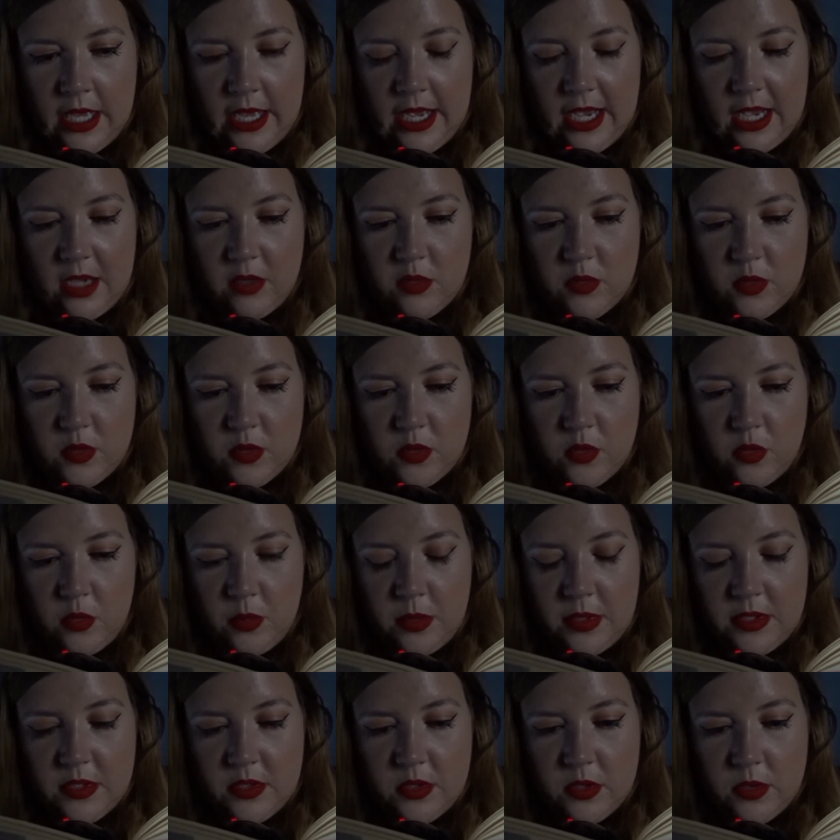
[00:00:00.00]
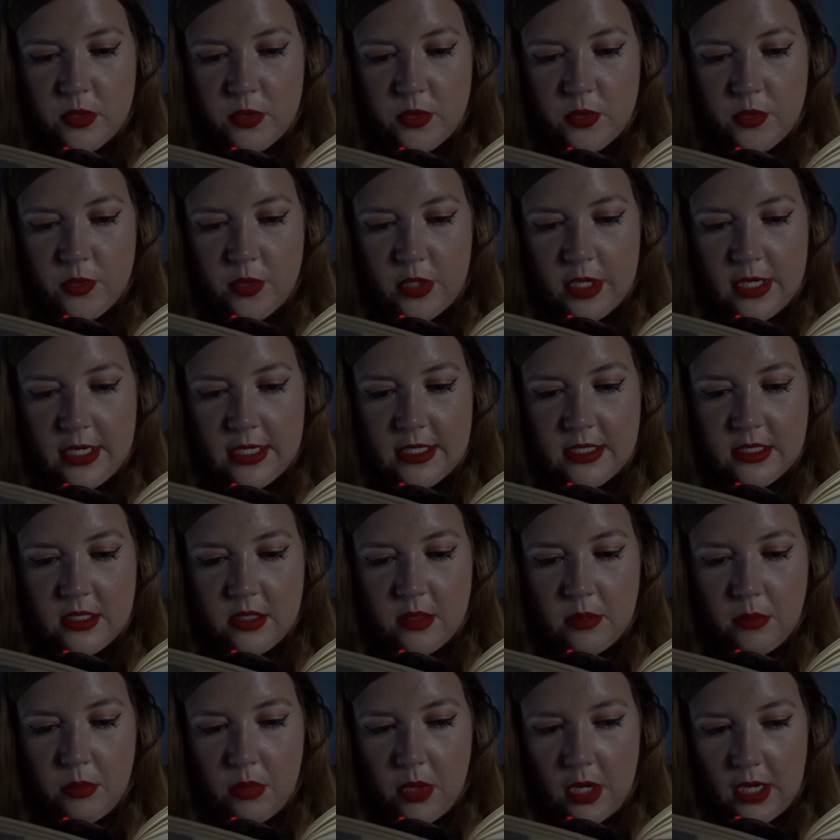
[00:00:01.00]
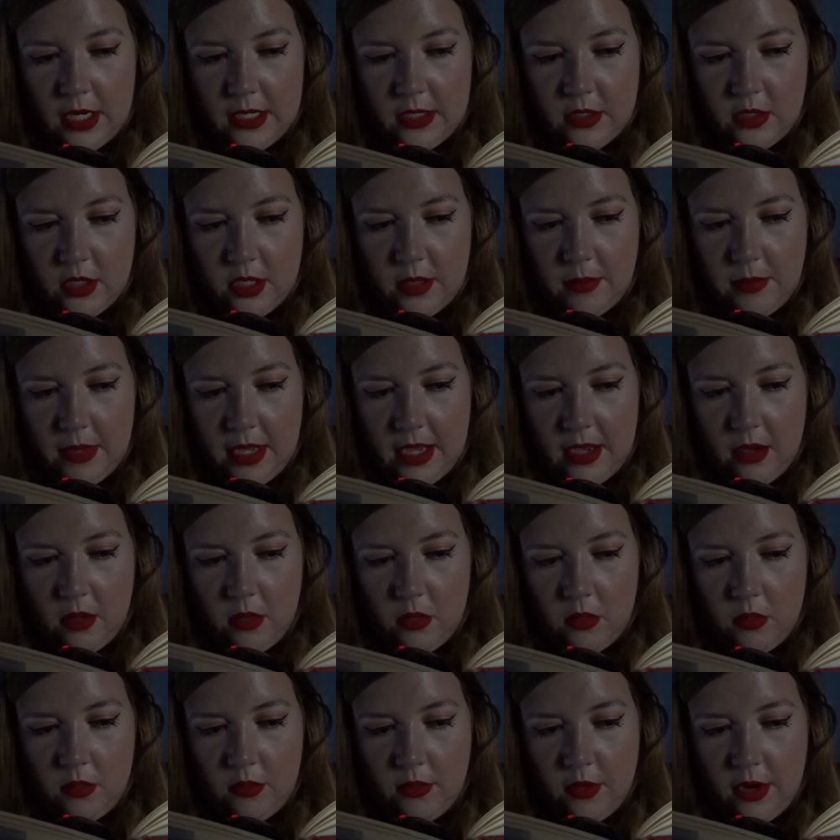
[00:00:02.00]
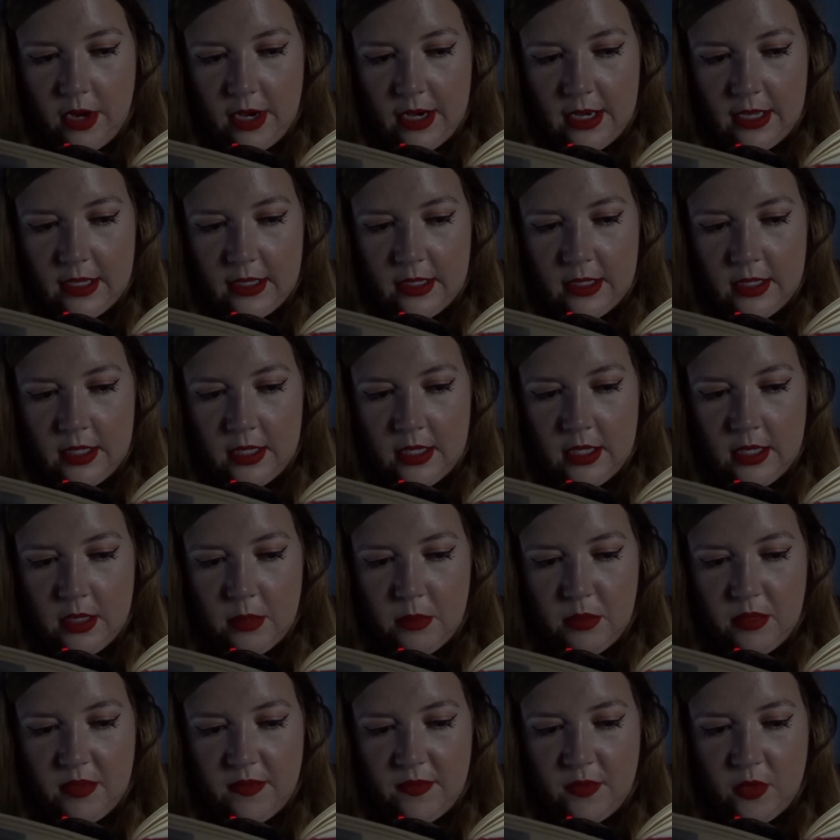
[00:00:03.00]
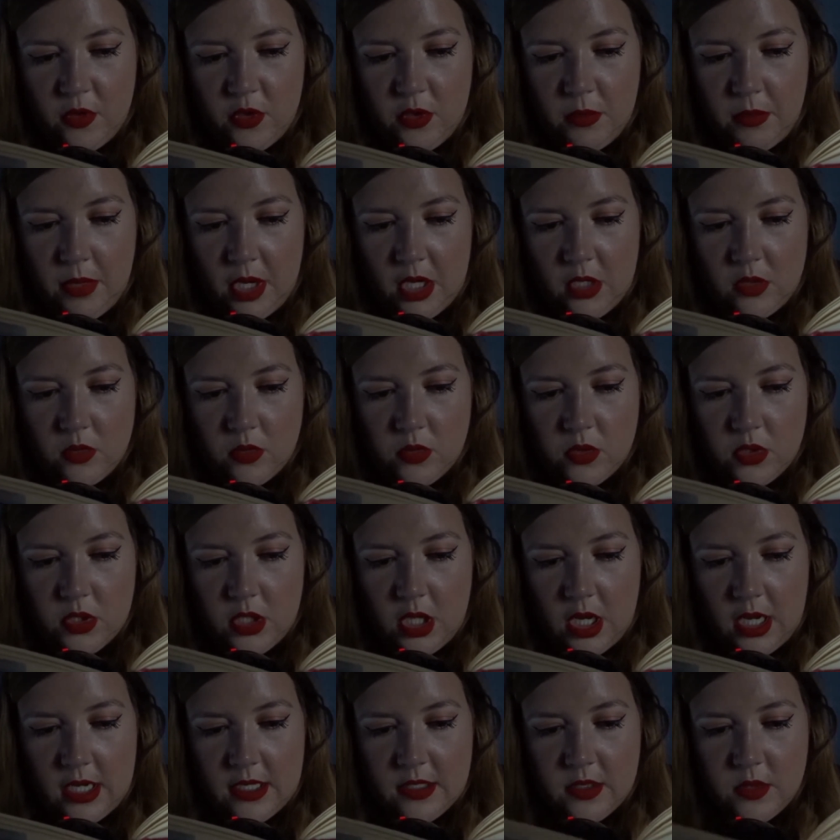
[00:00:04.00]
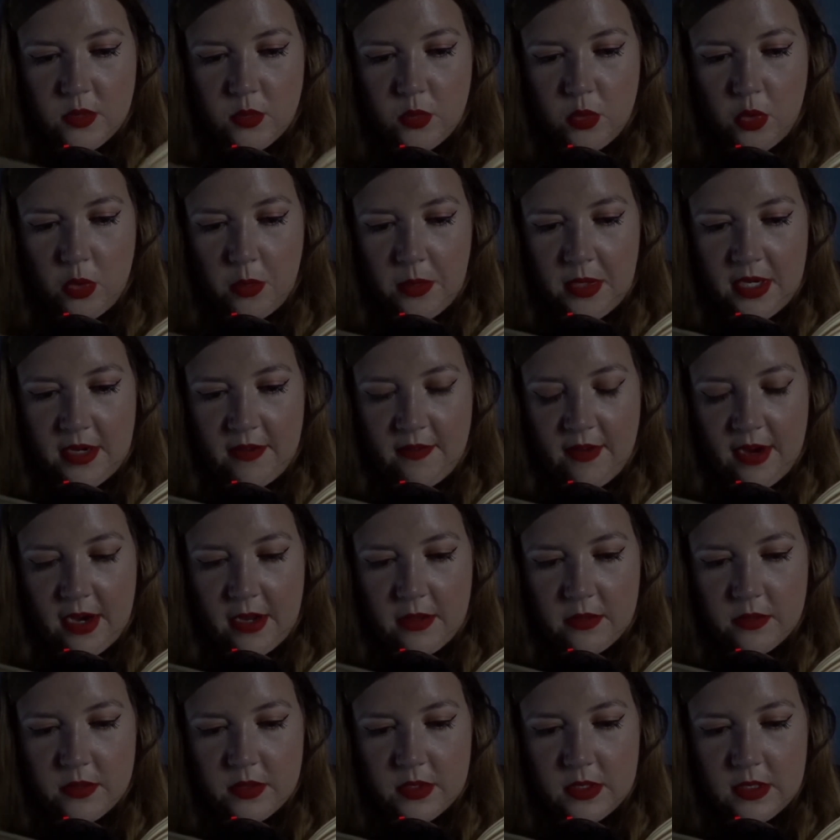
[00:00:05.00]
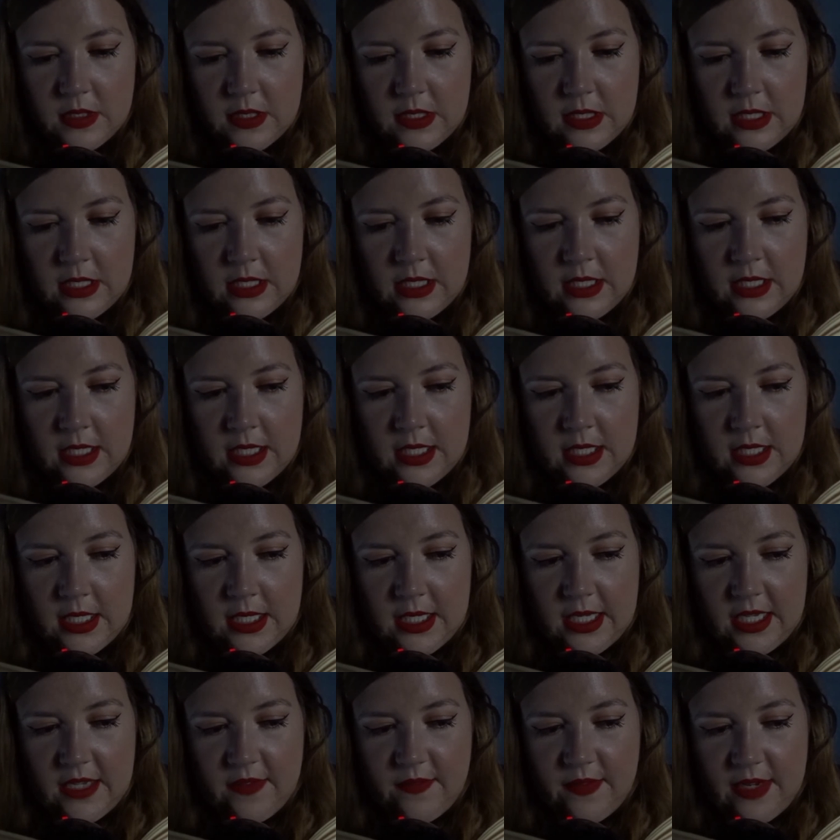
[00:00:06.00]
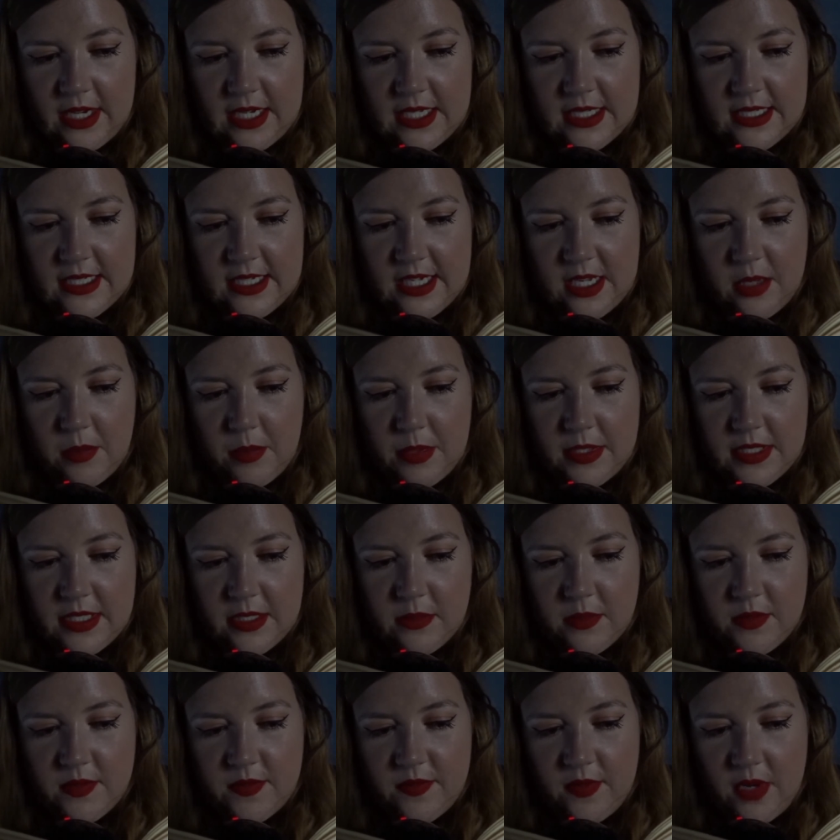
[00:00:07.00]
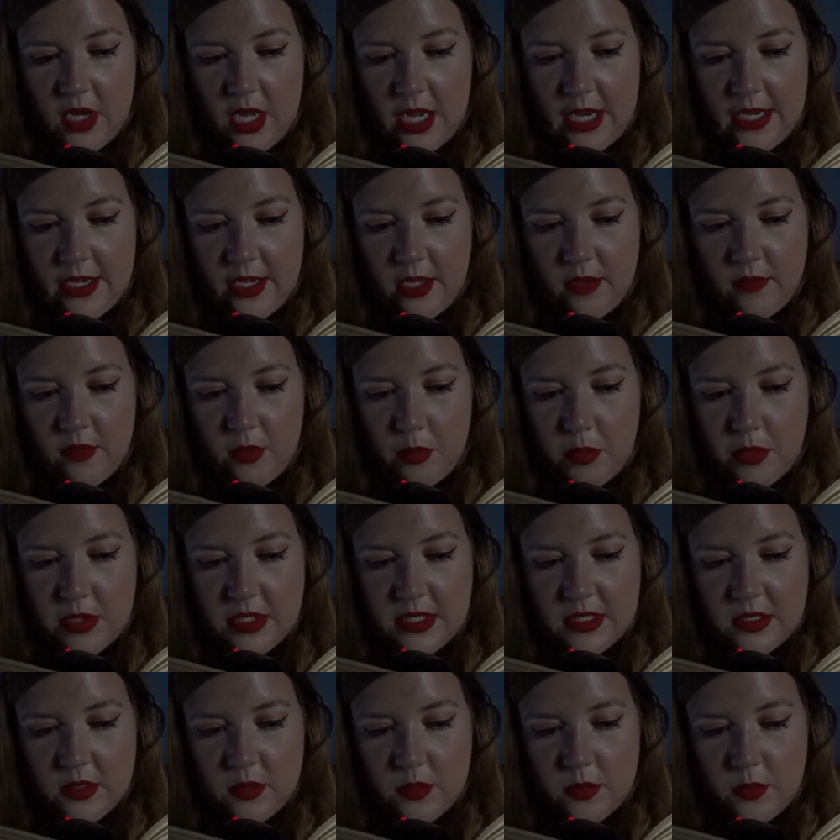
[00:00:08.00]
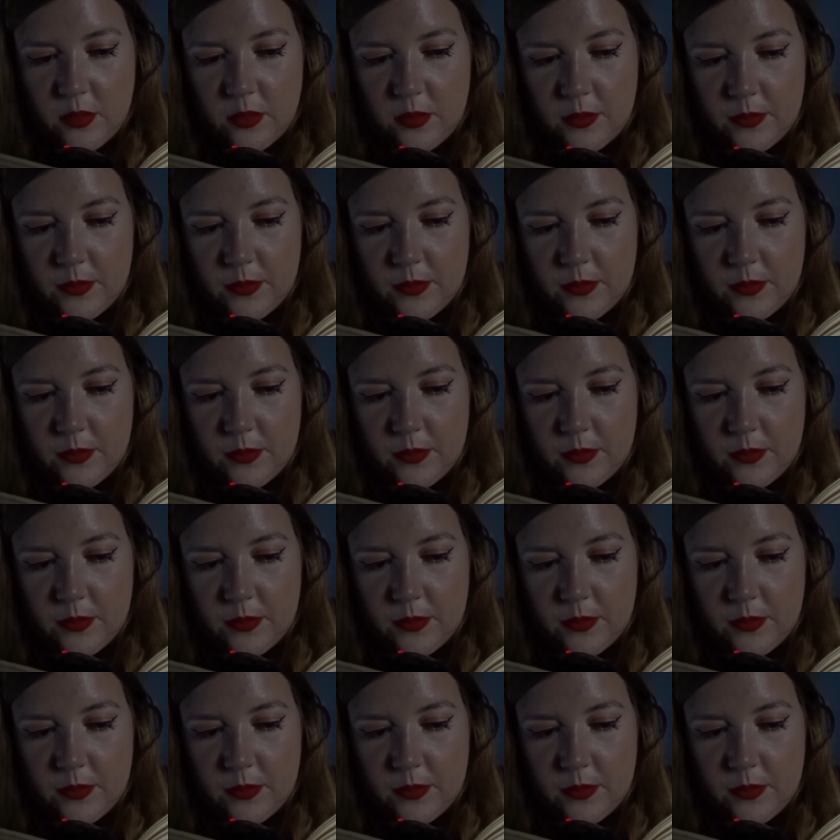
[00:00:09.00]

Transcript: House was almost destroyed, but I got him out all right before the muggles started swarming around. He fell asleep as he was flying over Bristol.